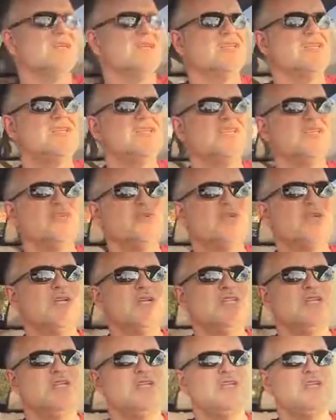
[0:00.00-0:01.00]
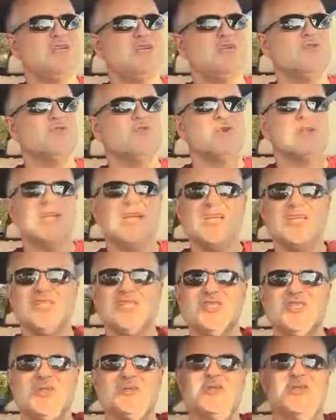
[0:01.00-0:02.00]
considering the
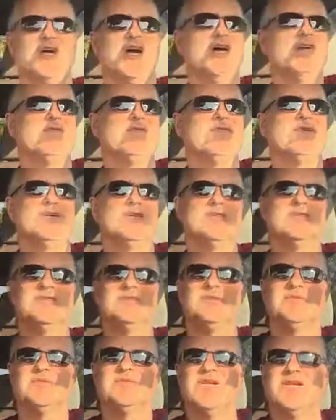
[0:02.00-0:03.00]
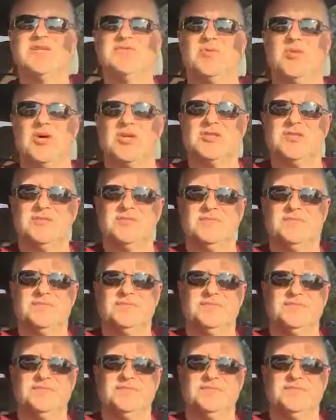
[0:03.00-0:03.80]
relationship side of things. Thanks for watching.